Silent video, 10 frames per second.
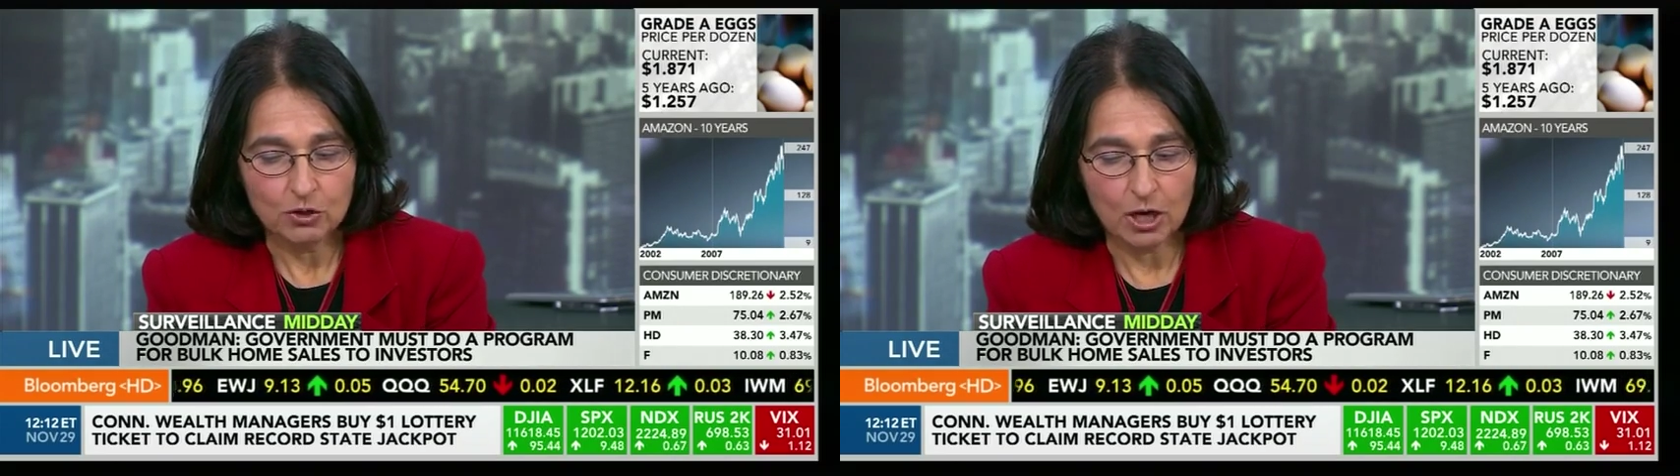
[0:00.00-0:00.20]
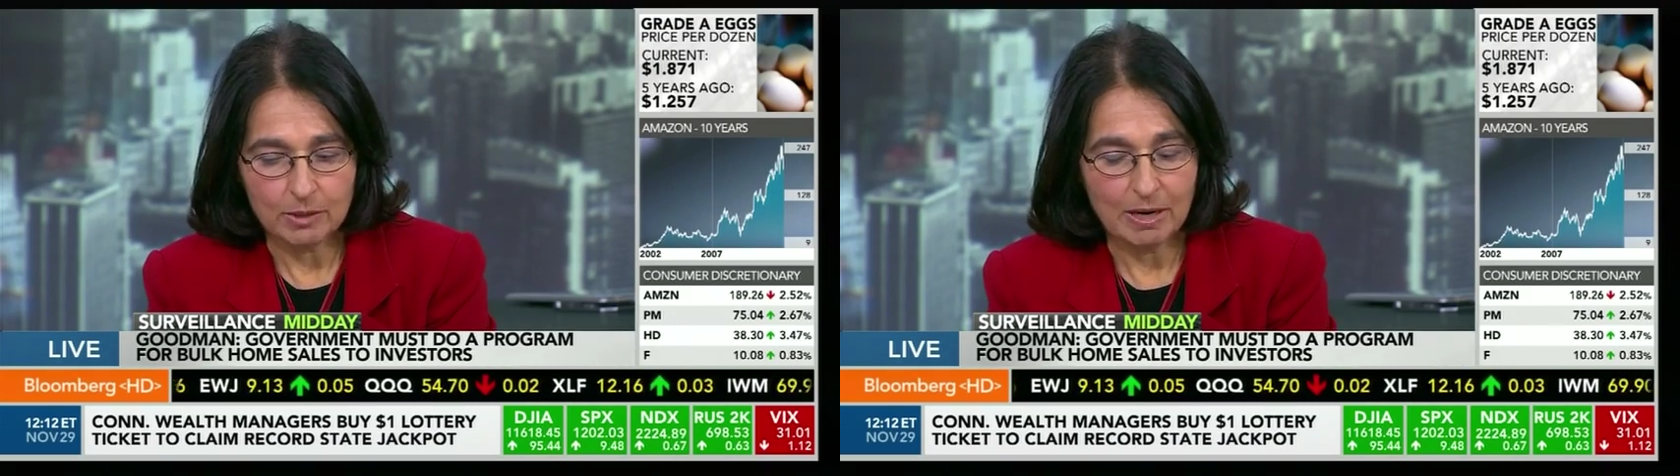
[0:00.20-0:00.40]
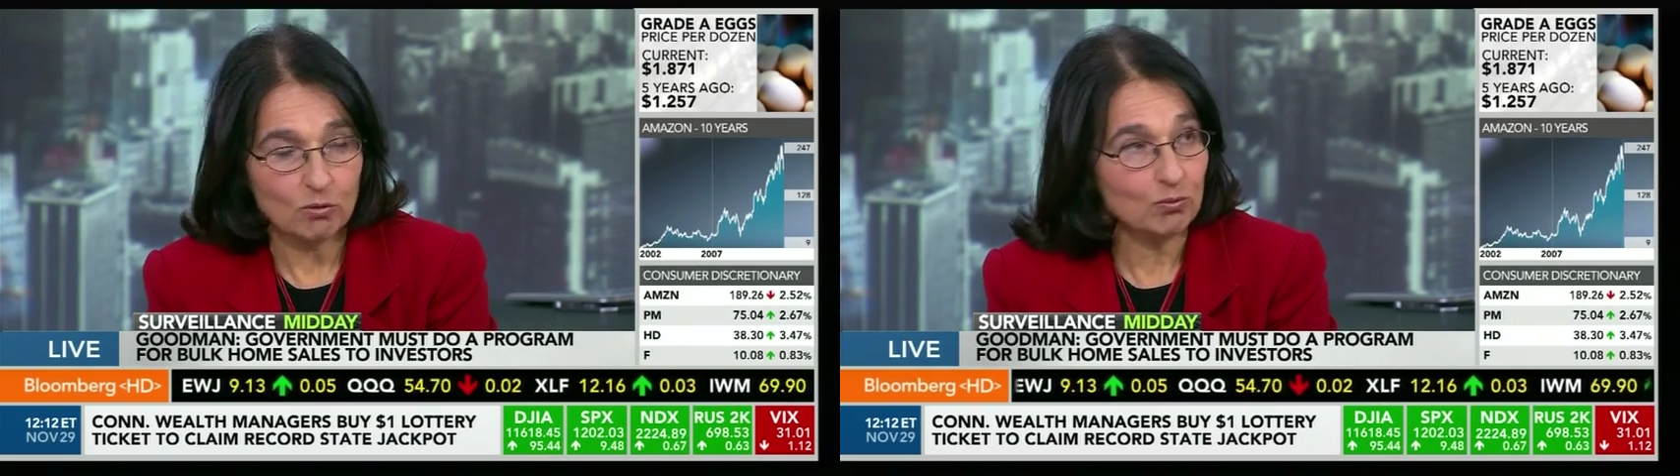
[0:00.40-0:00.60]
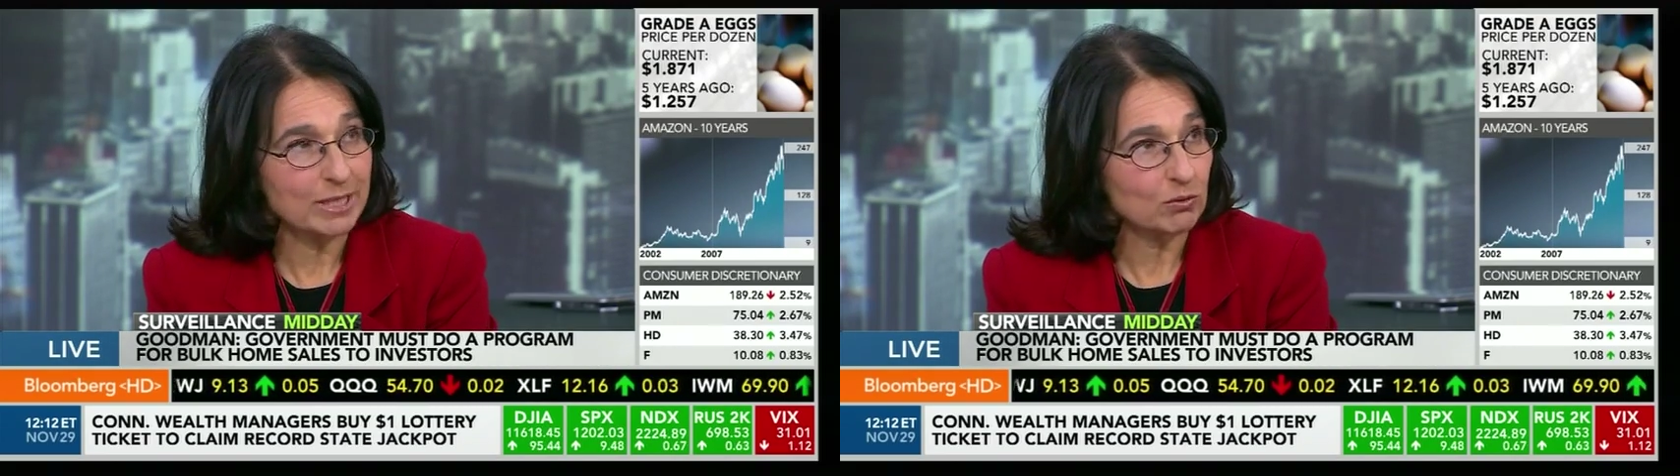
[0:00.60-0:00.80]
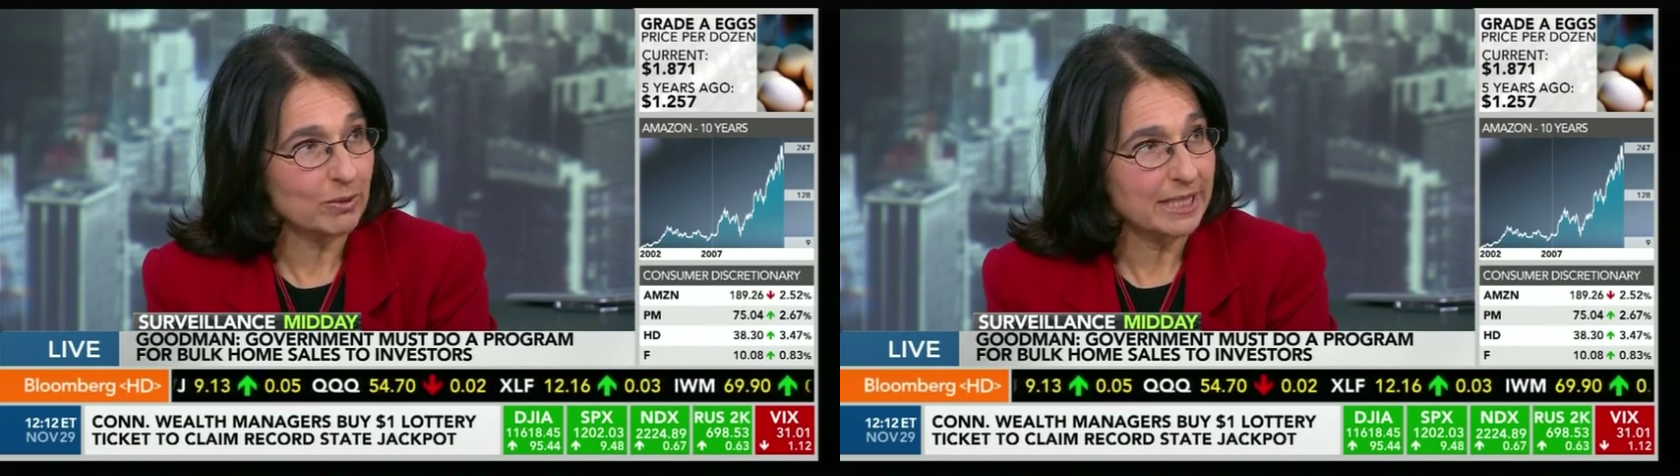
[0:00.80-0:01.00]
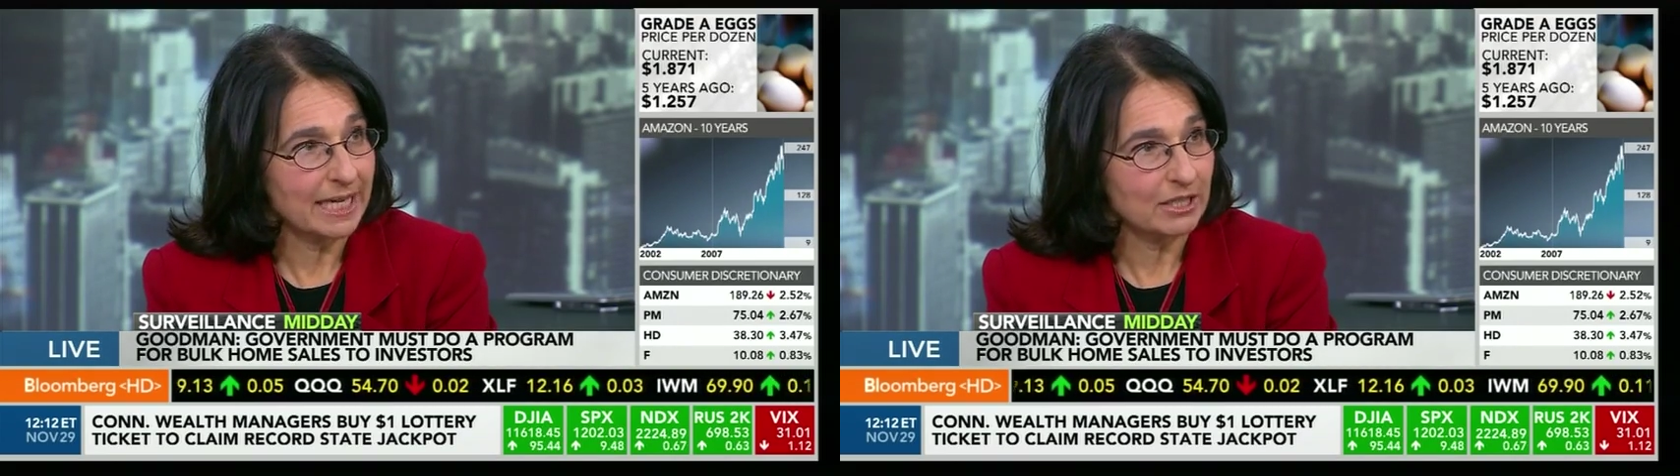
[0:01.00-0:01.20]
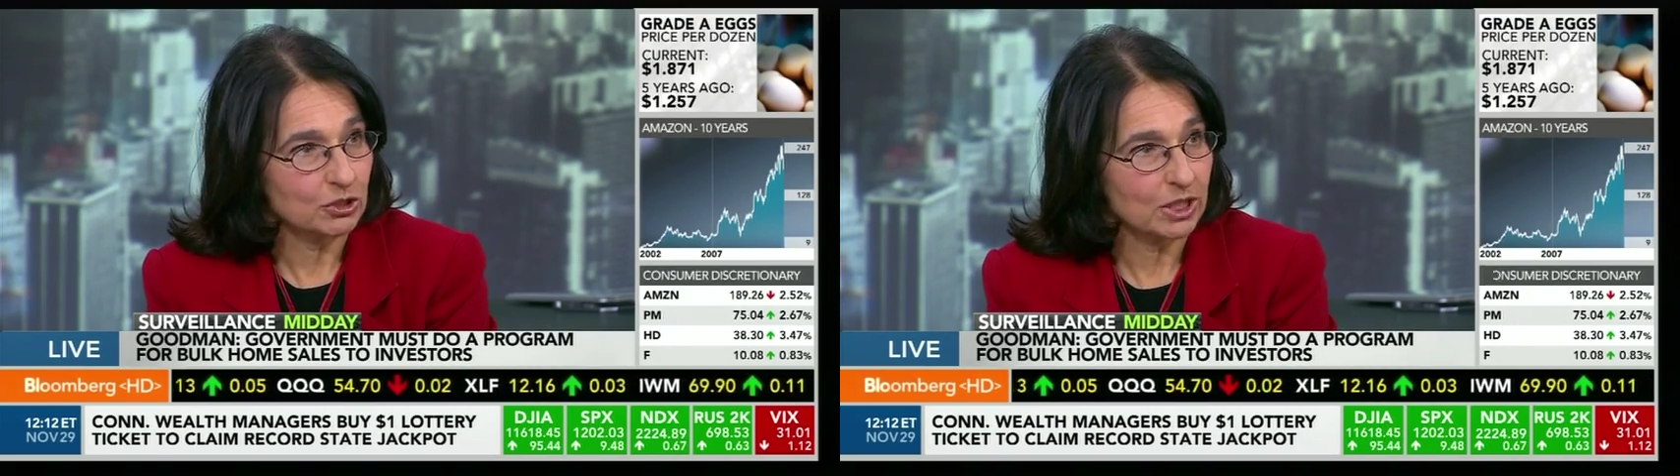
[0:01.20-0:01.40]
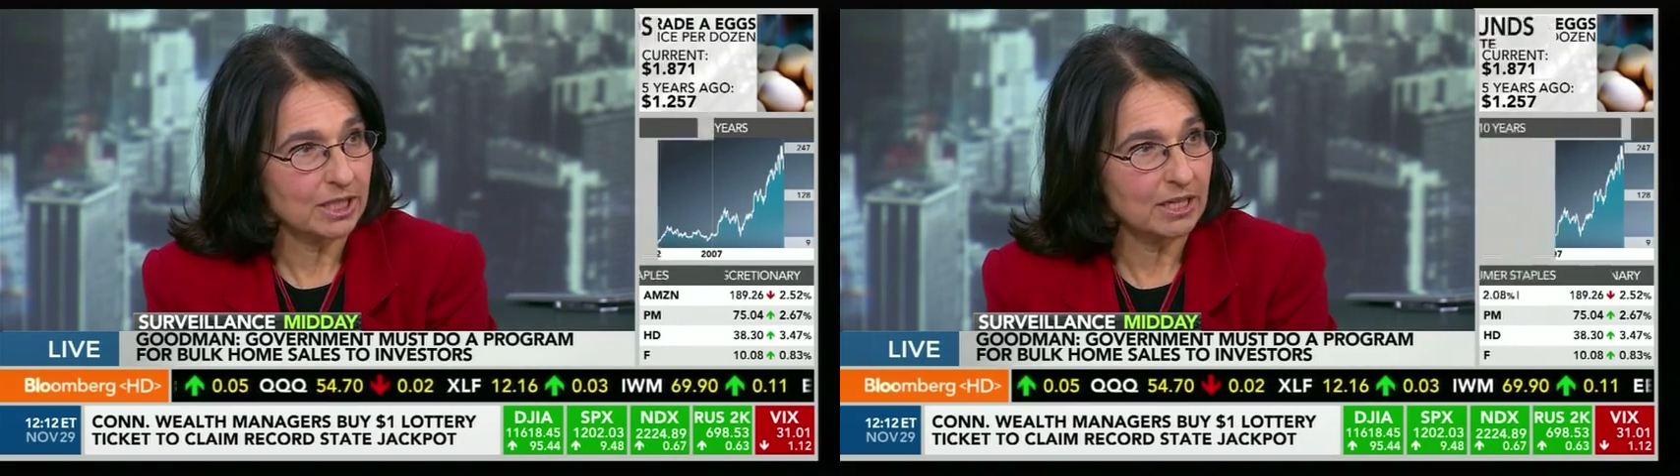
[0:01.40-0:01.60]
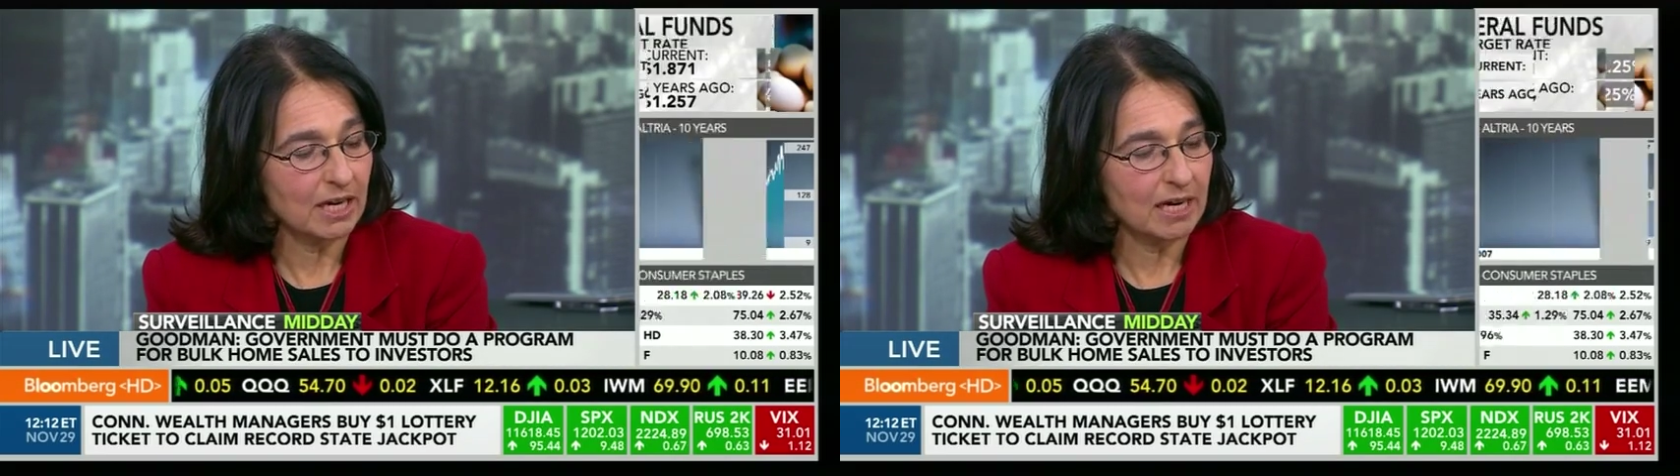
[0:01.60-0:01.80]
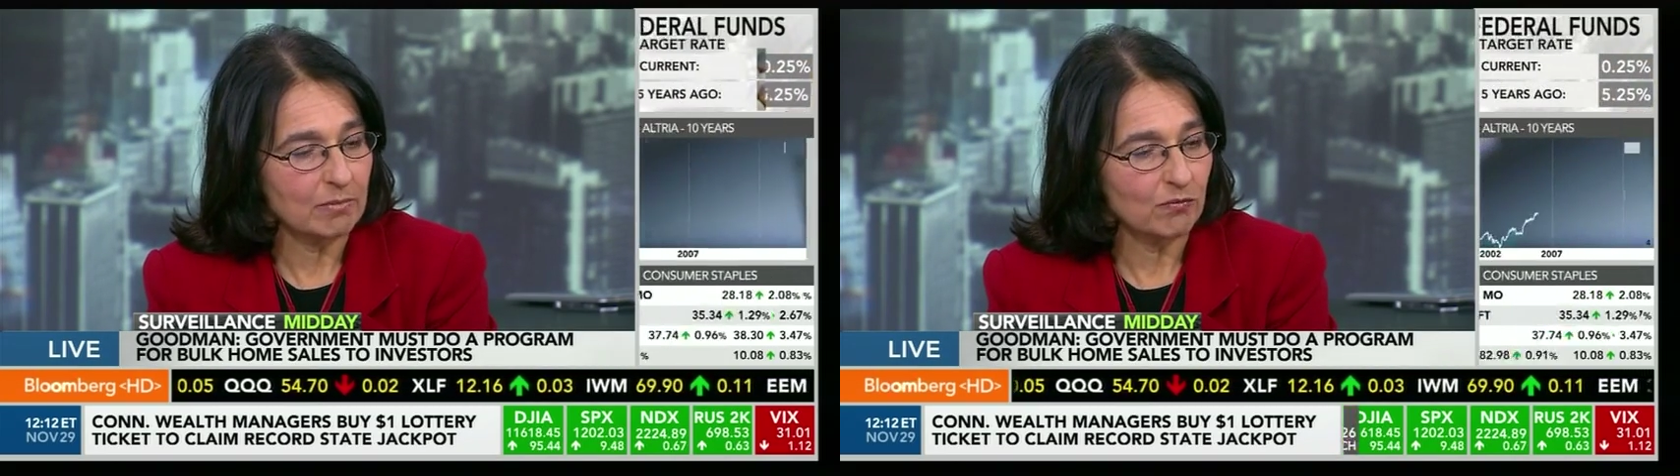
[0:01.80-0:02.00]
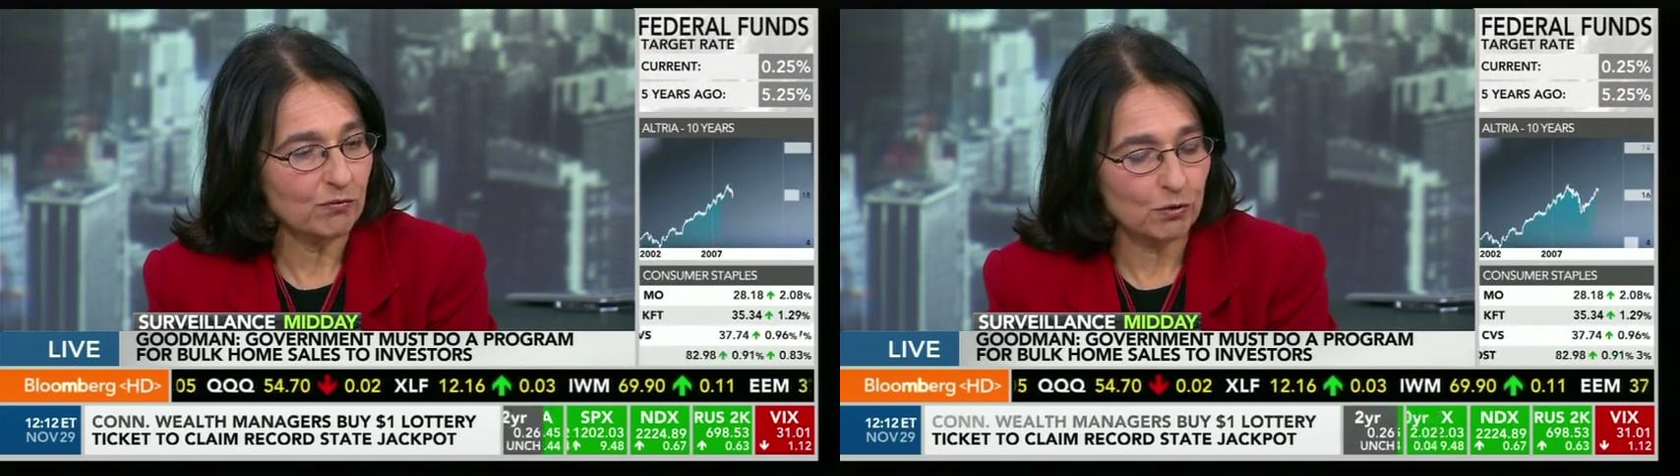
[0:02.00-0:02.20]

talk about risk retention um,